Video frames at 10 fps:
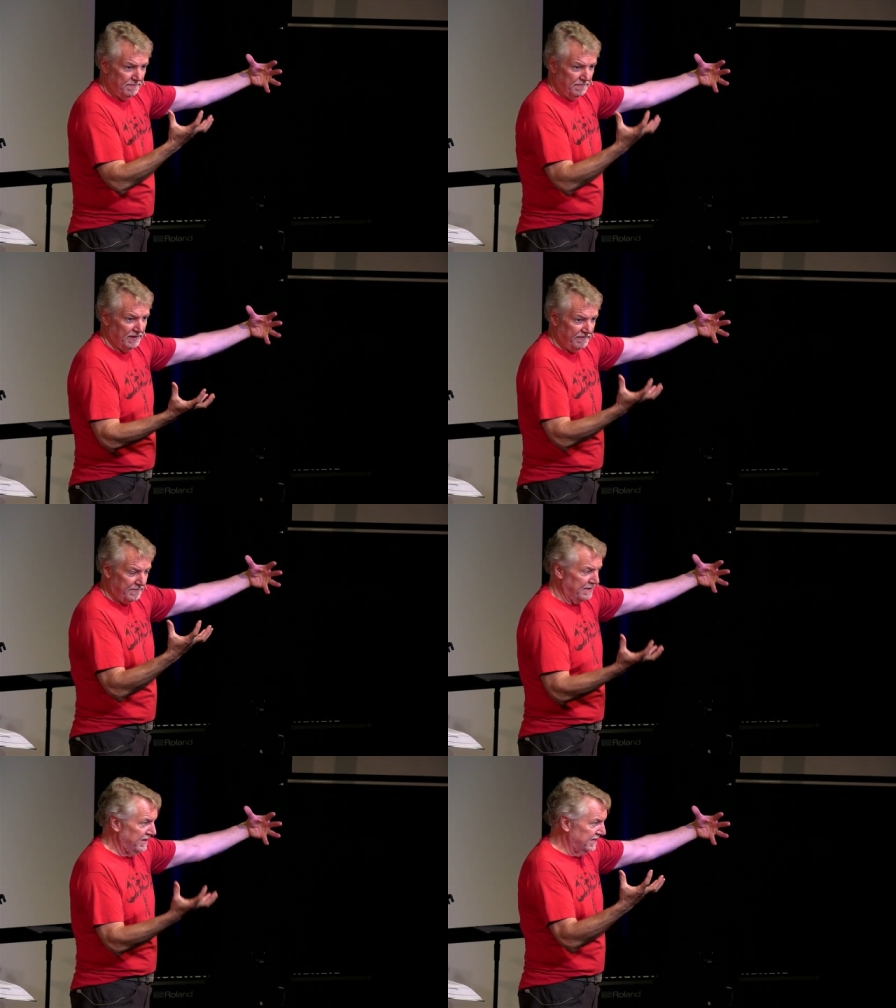live
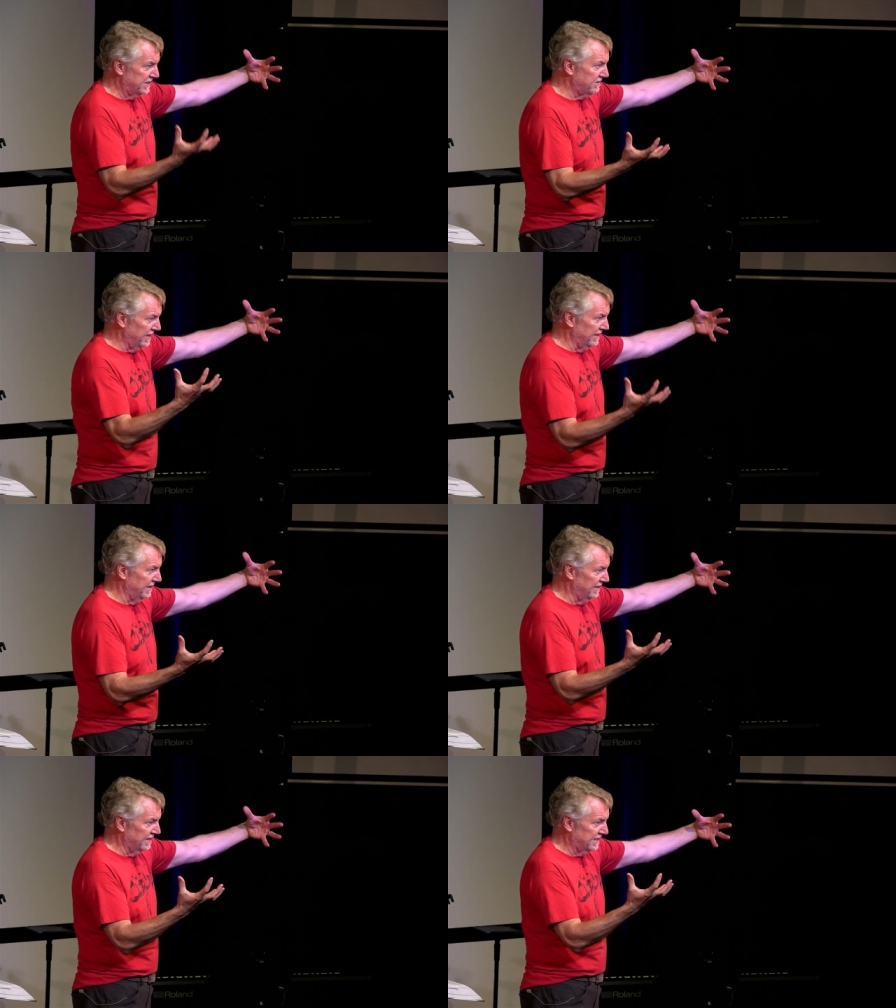my ministry
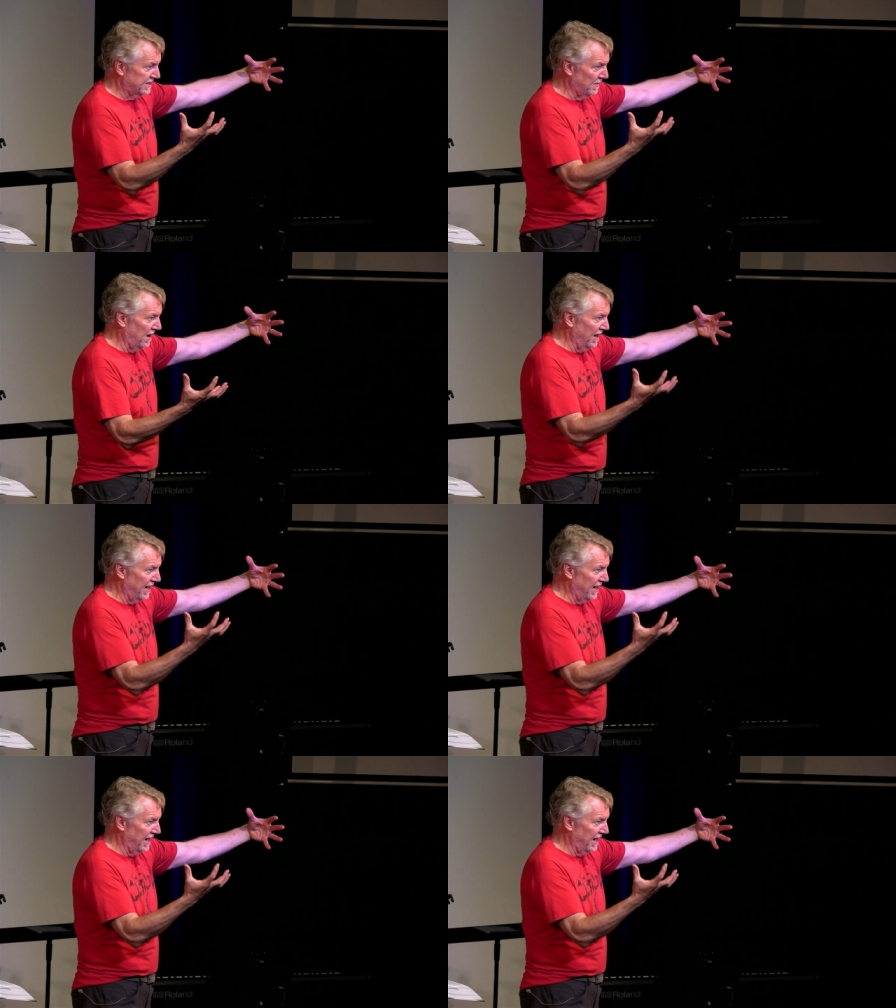in this small,